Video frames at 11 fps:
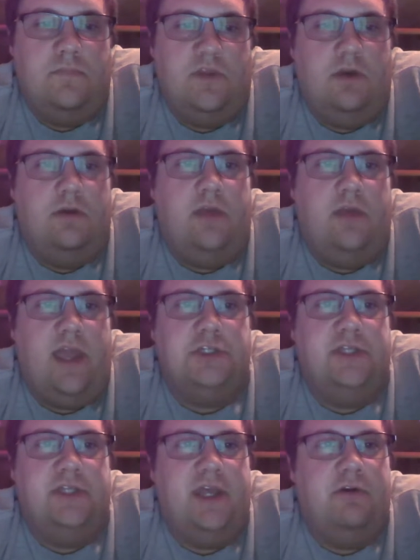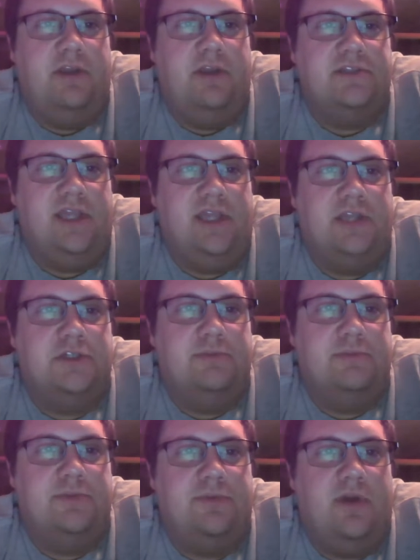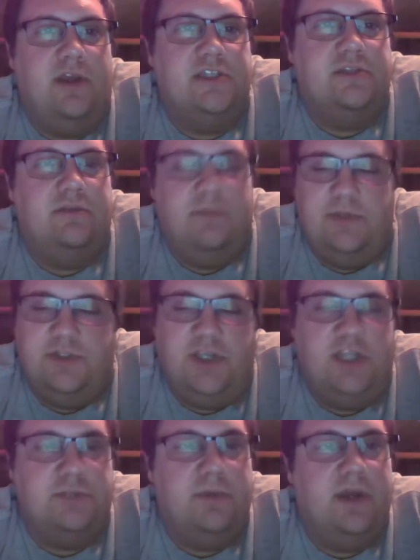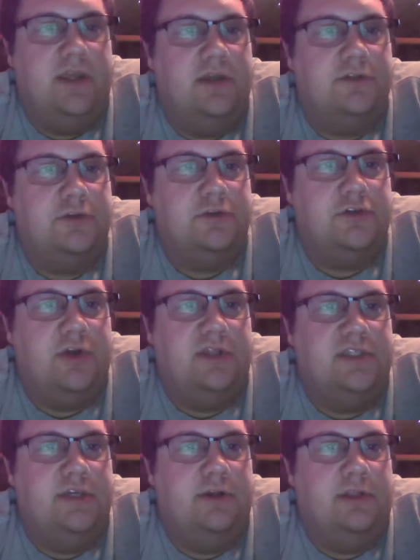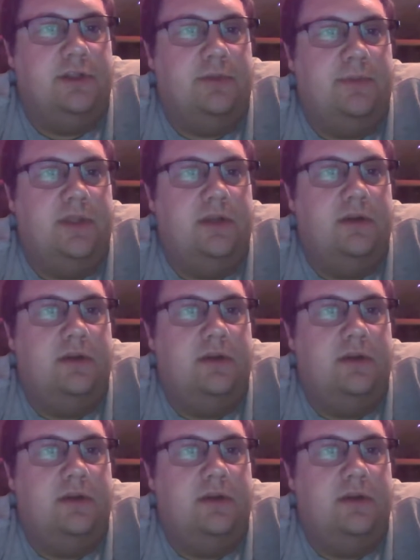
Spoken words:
Oh, actually, not a great selection. I'm surprised. Let me change my search criteria a little bit.